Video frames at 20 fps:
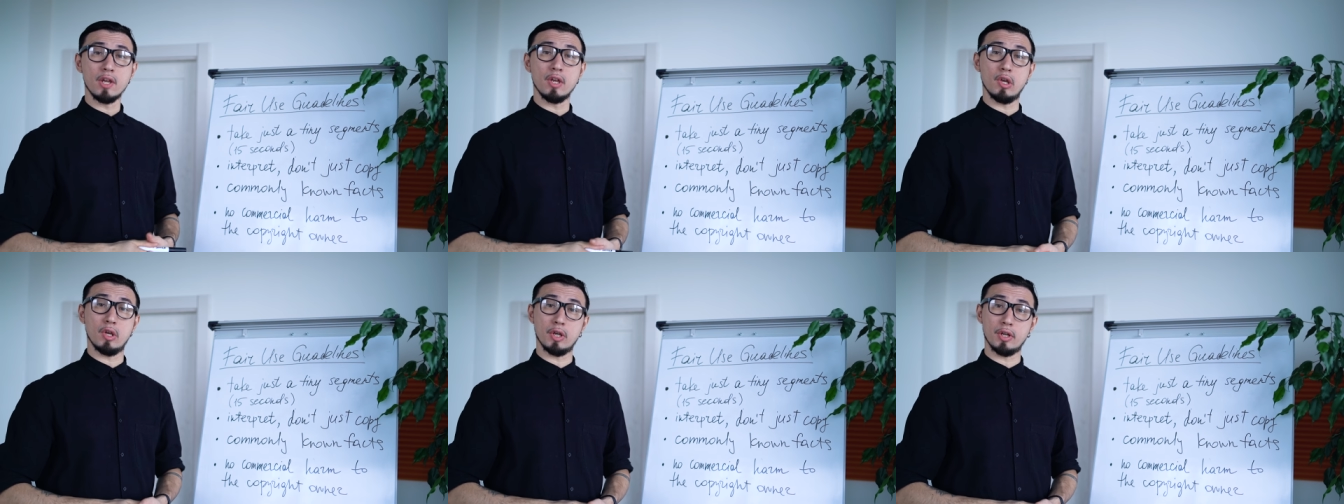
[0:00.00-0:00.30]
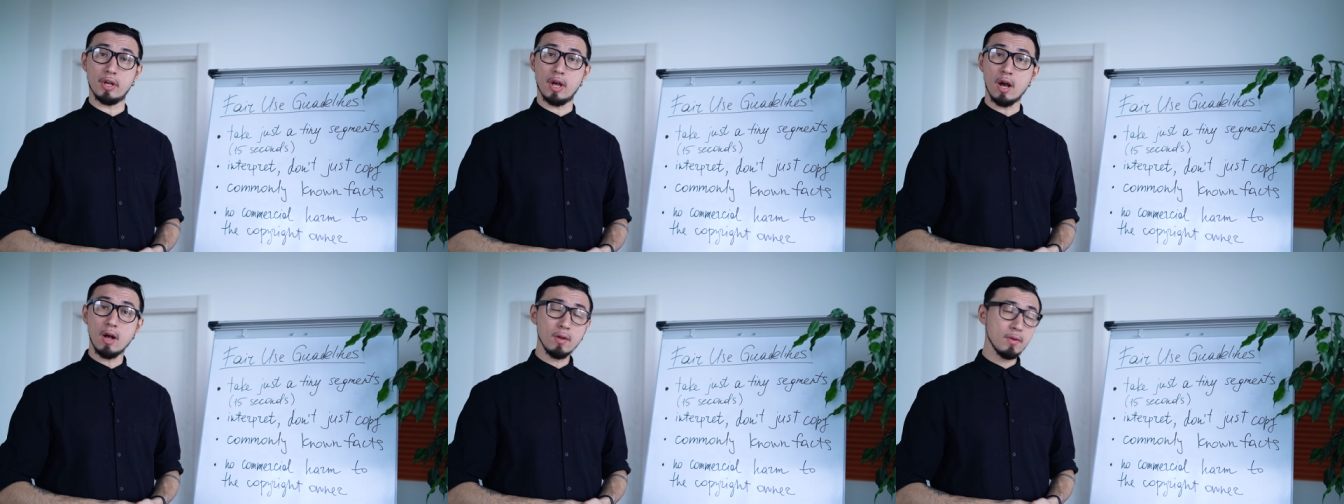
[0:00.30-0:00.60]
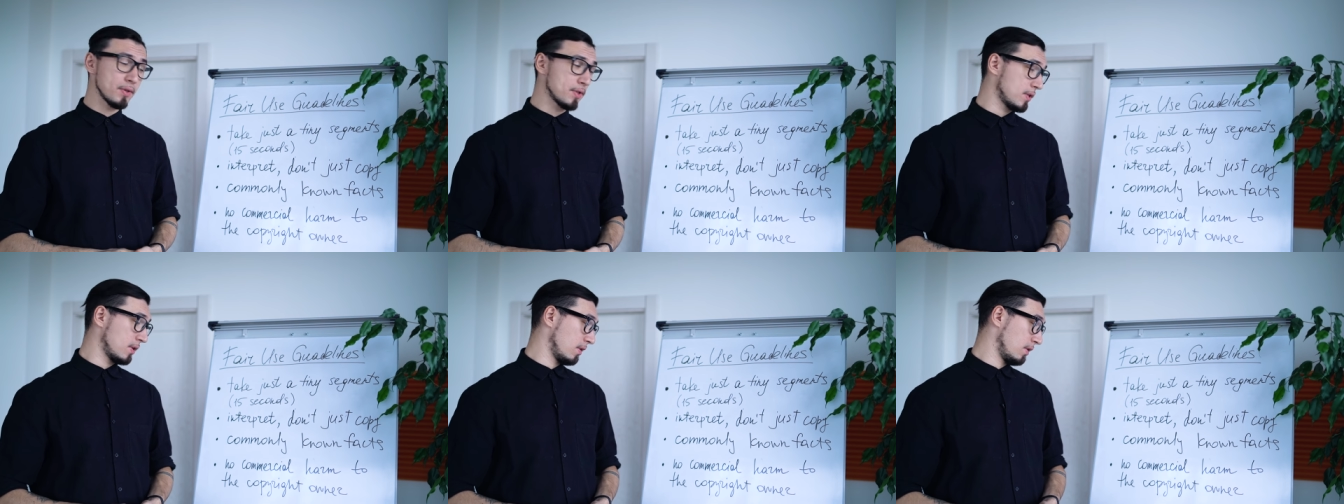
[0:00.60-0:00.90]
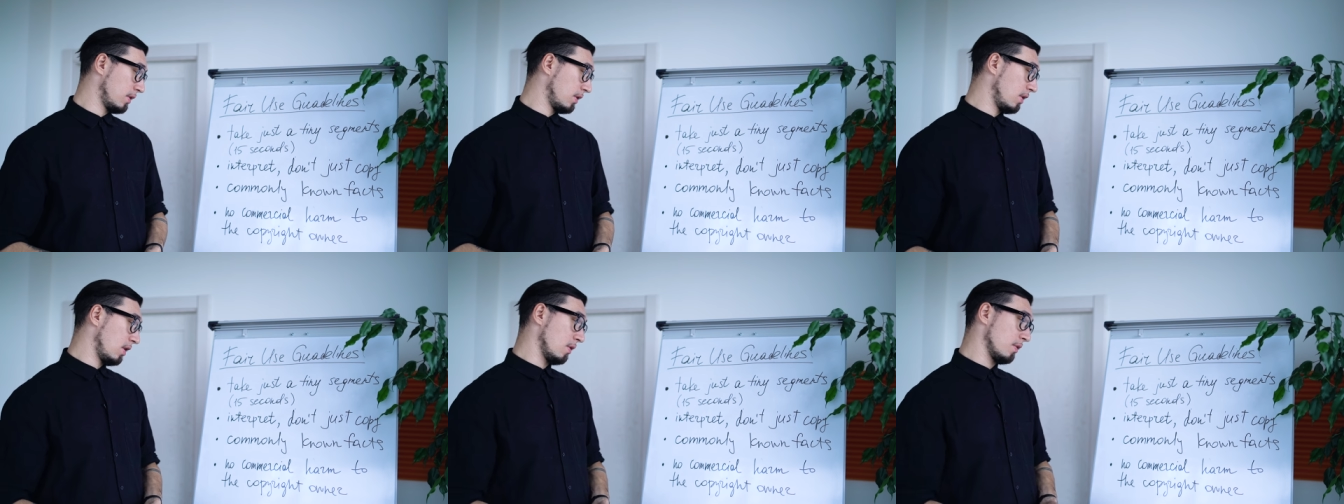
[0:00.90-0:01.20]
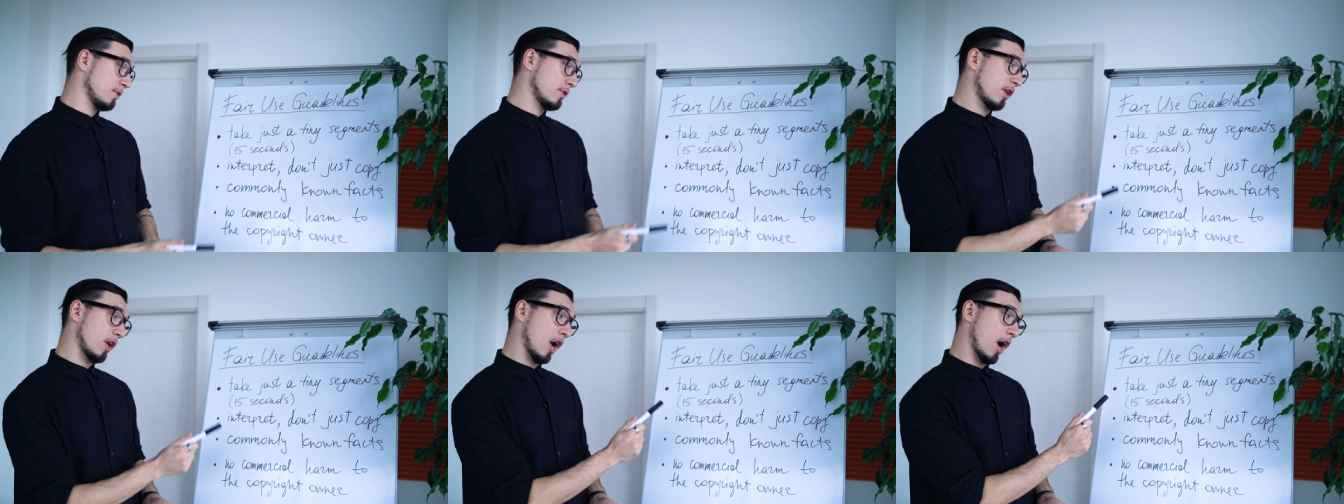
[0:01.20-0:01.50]
You can also
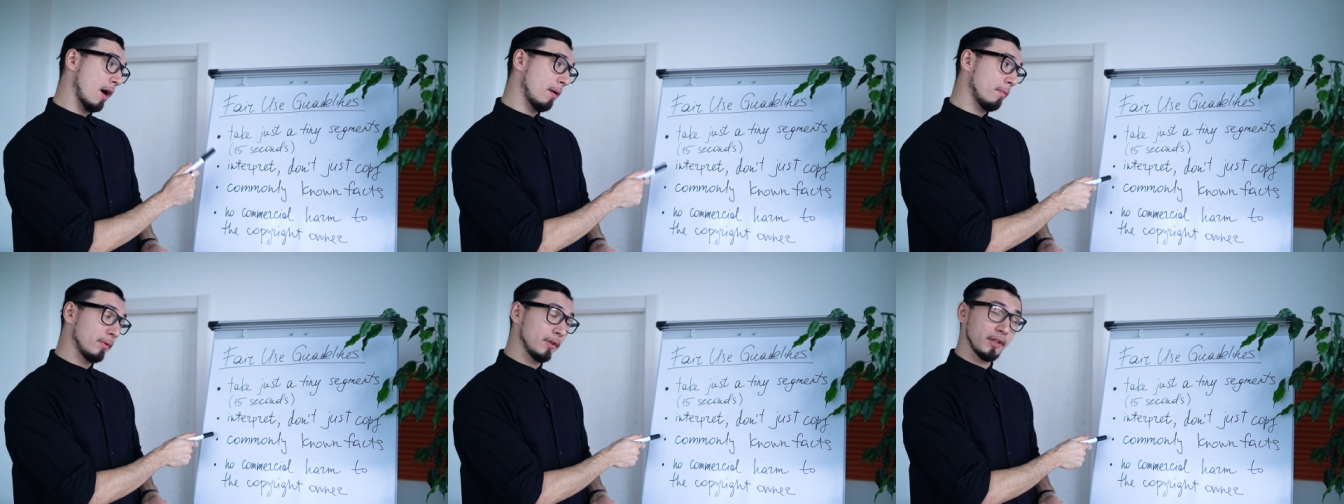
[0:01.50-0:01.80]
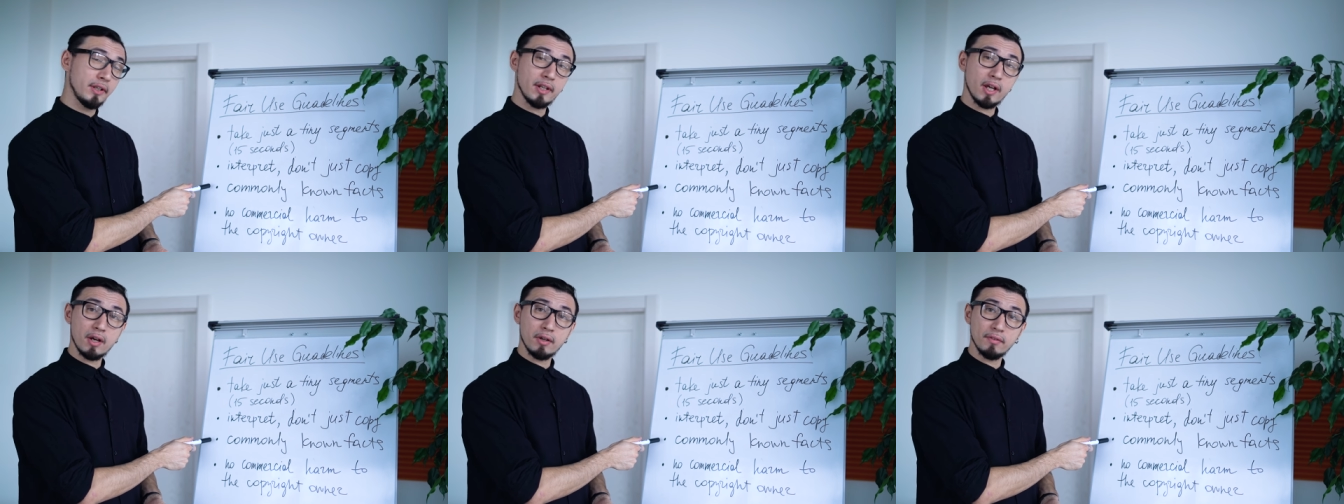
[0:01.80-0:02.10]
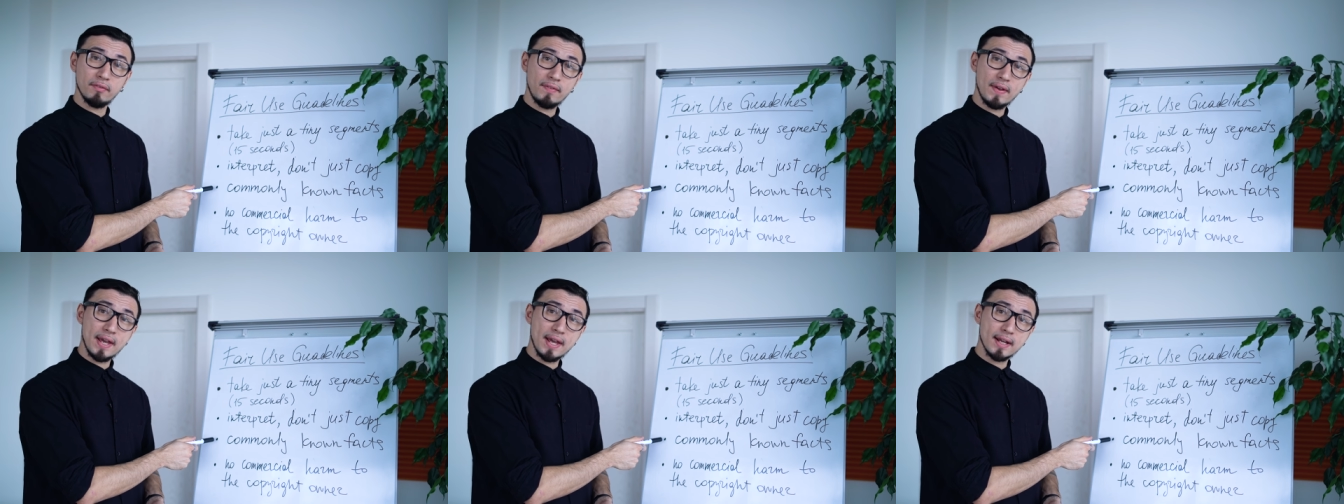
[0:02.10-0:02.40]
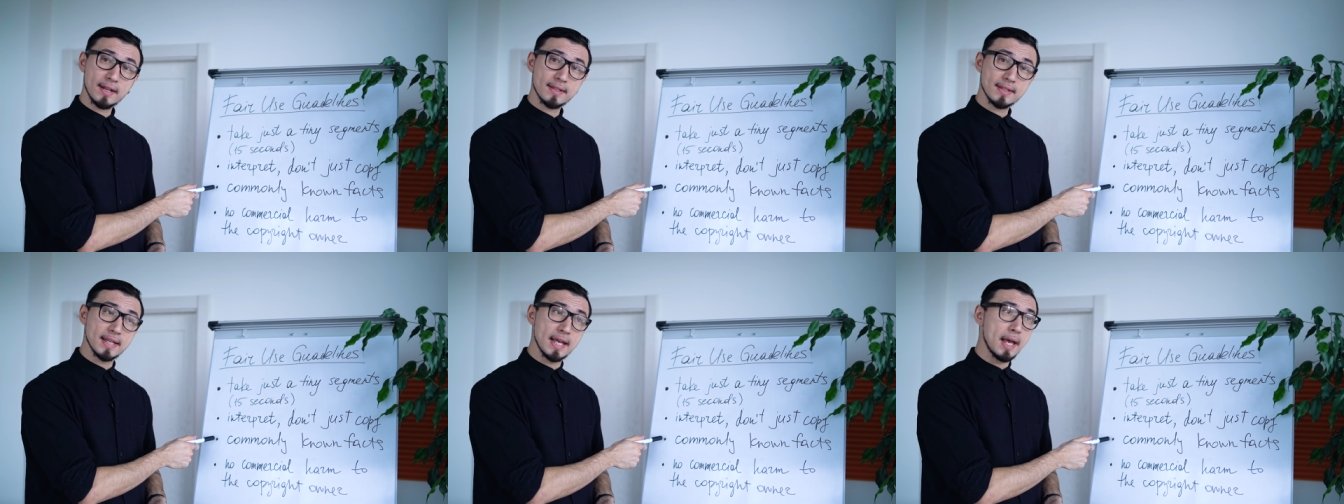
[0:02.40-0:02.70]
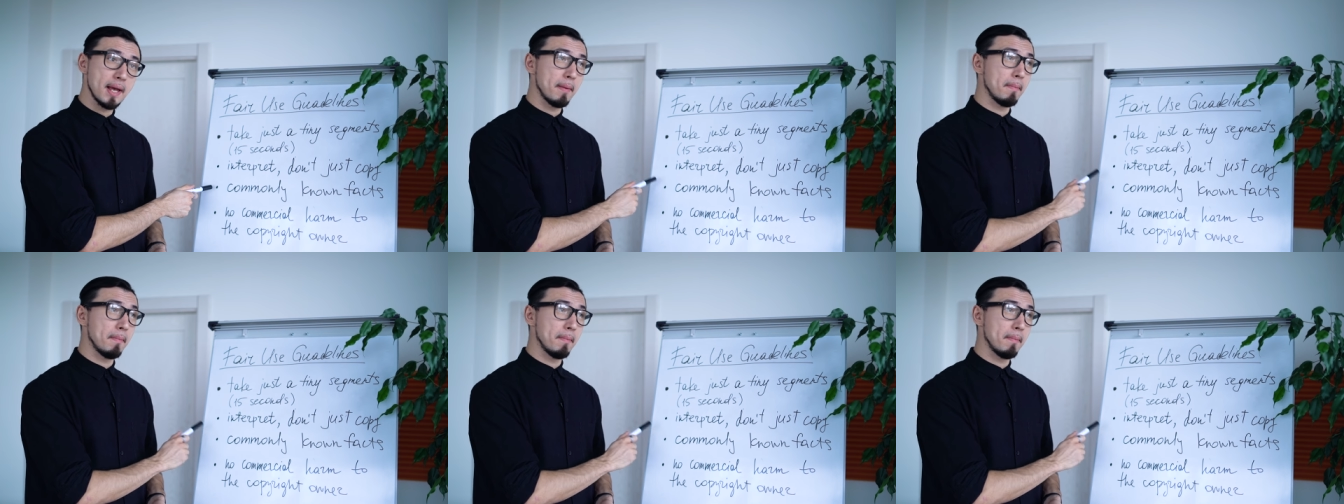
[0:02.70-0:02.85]
use commonly known facts,